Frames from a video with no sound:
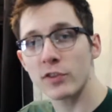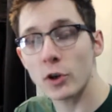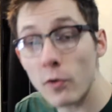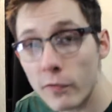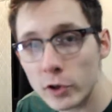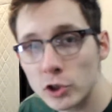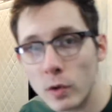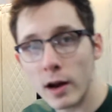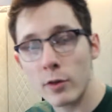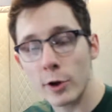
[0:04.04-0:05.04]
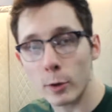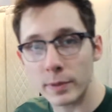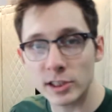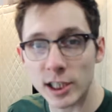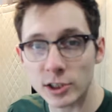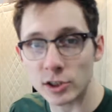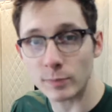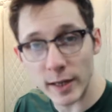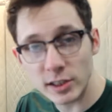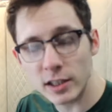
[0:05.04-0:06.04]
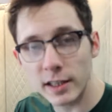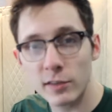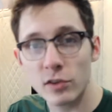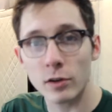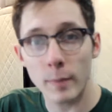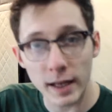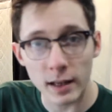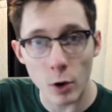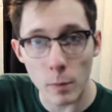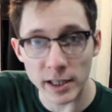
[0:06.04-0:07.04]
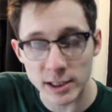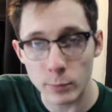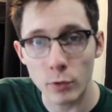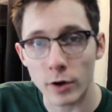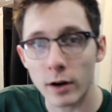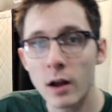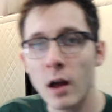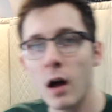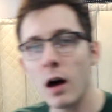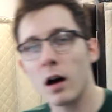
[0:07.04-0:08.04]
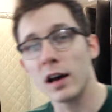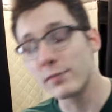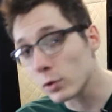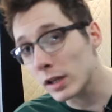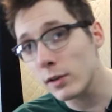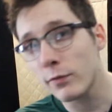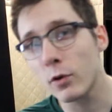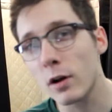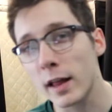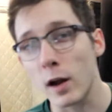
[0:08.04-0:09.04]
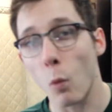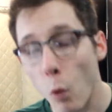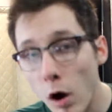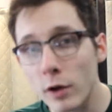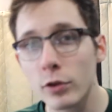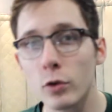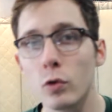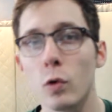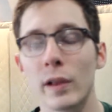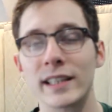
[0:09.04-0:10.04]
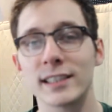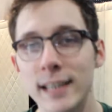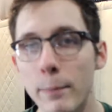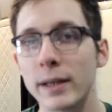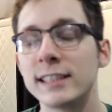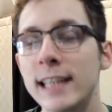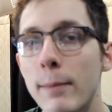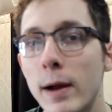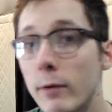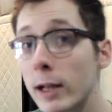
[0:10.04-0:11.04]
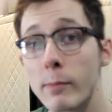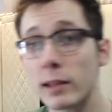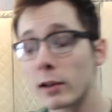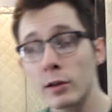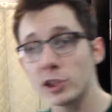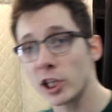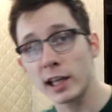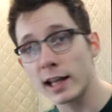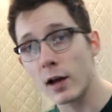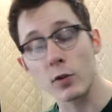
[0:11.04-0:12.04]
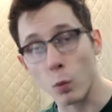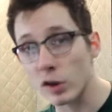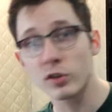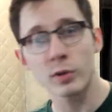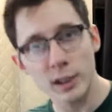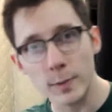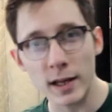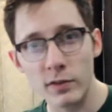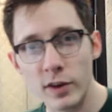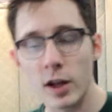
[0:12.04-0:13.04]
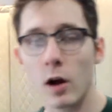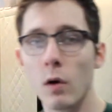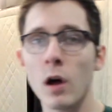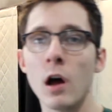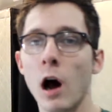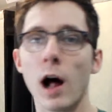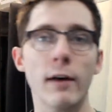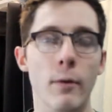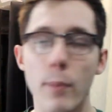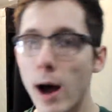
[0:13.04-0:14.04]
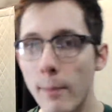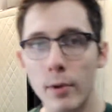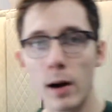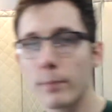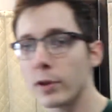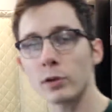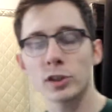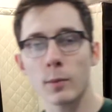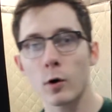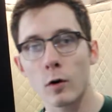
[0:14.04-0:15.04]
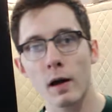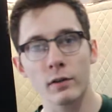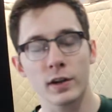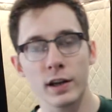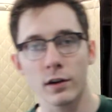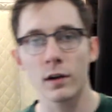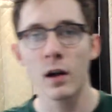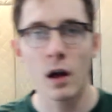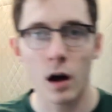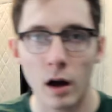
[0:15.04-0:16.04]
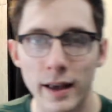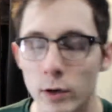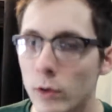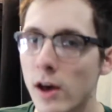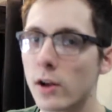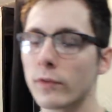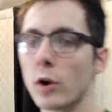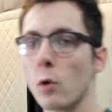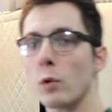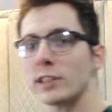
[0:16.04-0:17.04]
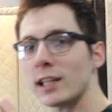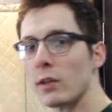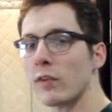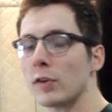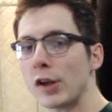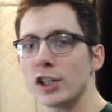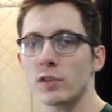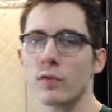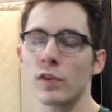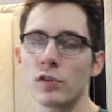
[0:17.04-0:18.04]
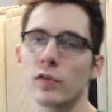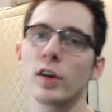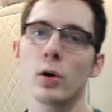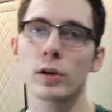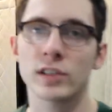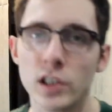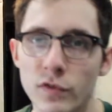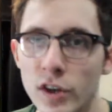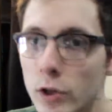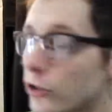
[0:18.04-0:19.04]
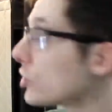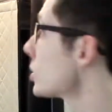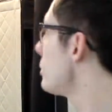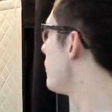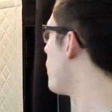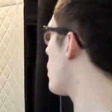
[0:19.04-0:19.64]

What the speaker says: for your first cryotherapy session, basically to make it go by smoother. If you're looking for like a walkthrough or like a step-by-step, I recommend literally checking out the what to expect video. I'll have it pop up, somewhere around here. It'll kind of, set the foundation for this video, because this video is just going to be